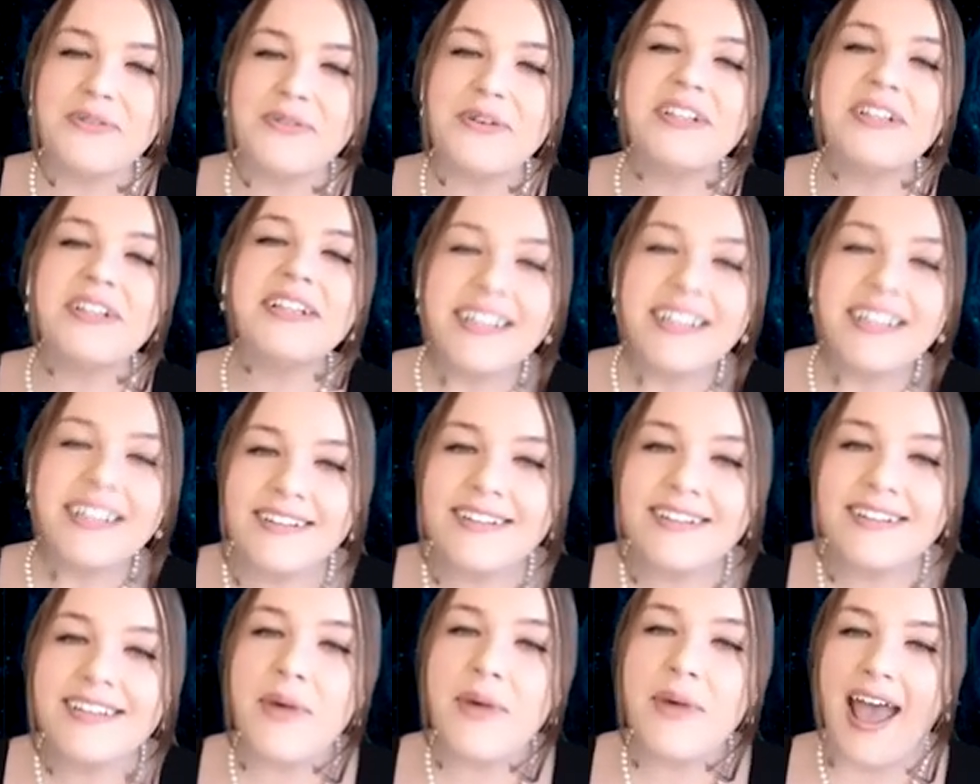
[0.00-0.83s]
So
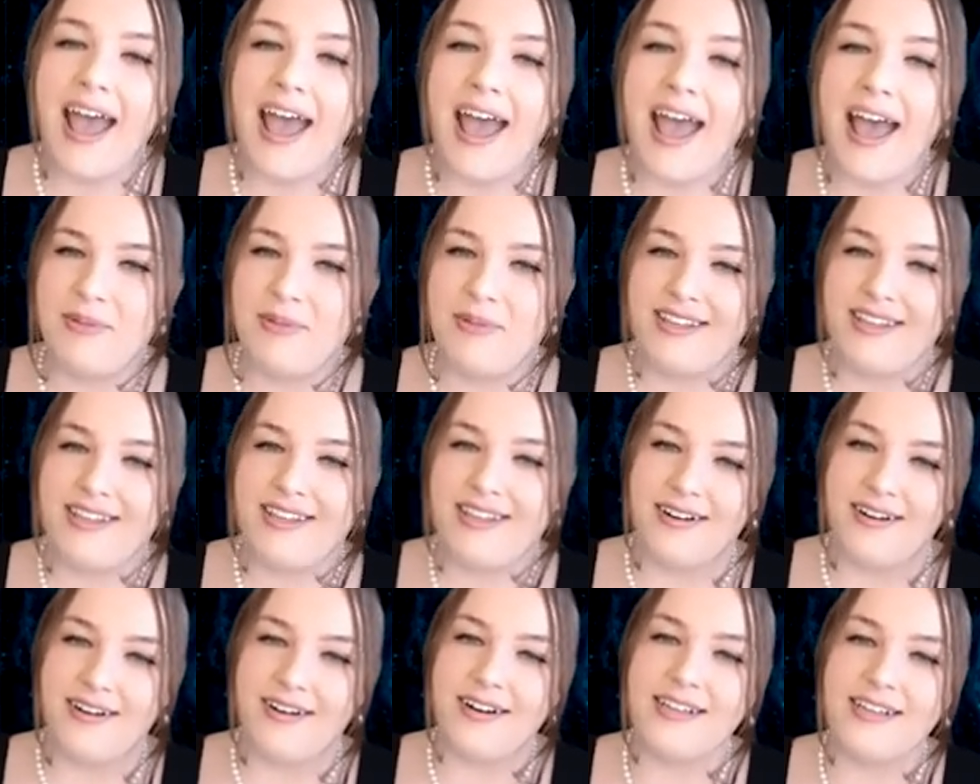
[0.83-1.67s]
clearly what happened
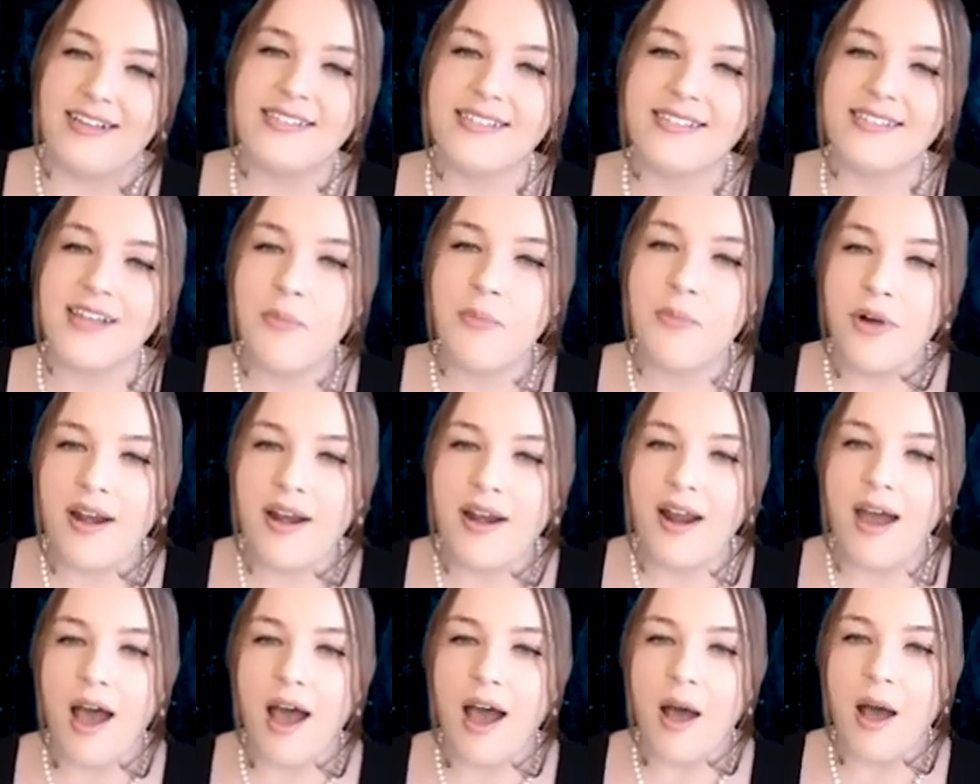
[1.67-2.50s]
here is
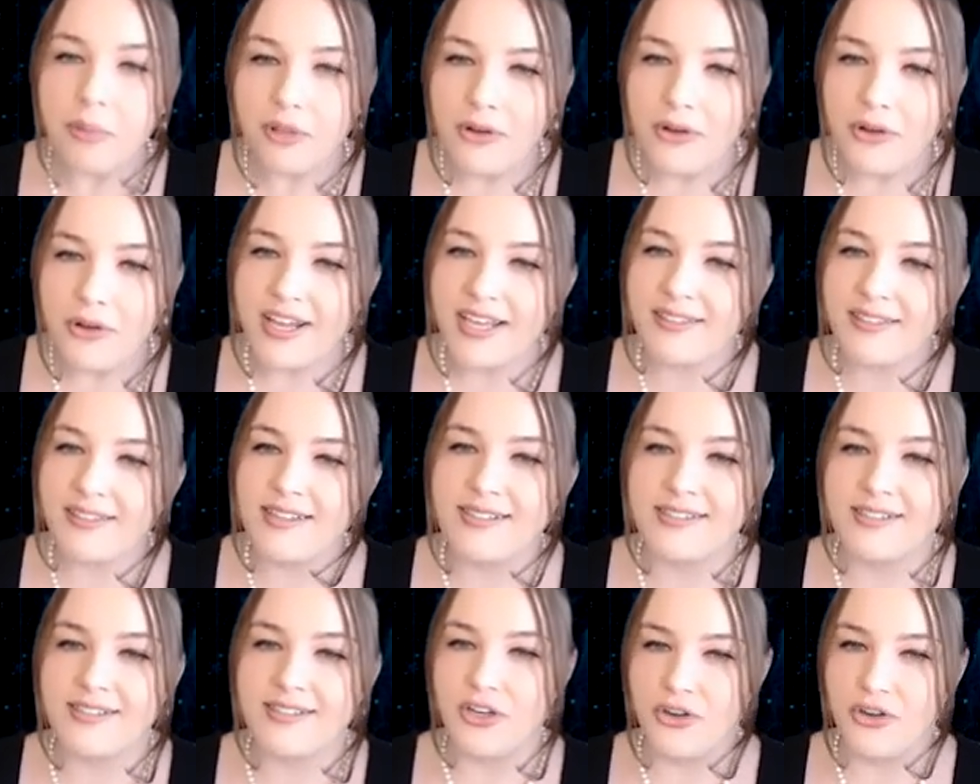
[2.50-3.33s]
someone uploading
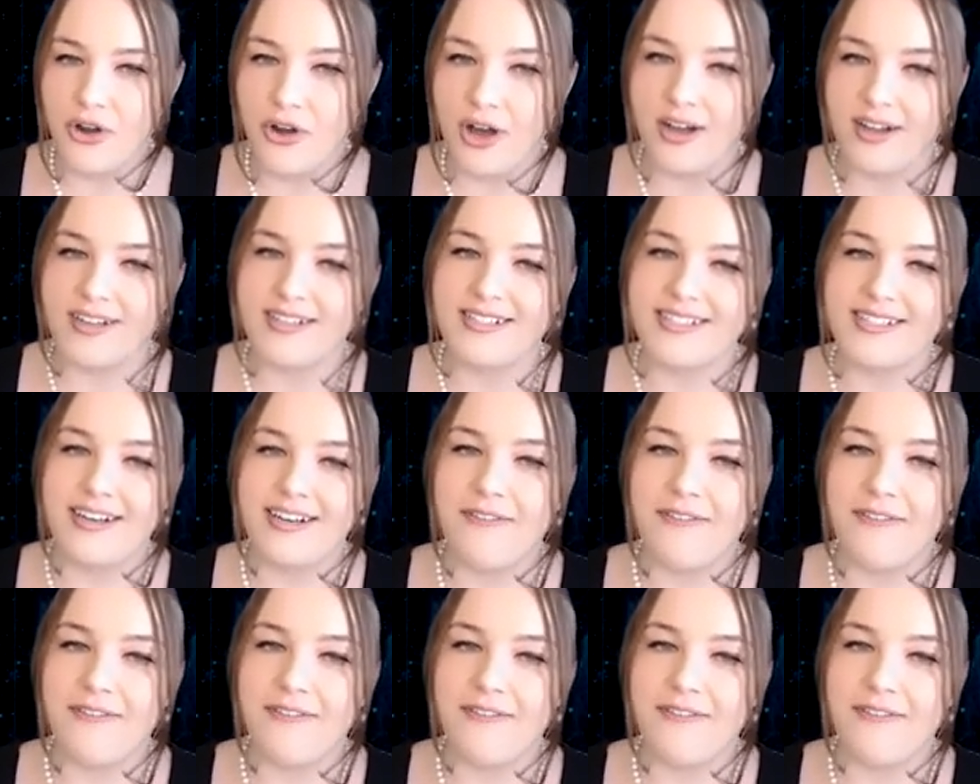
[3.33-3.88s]
this to Nook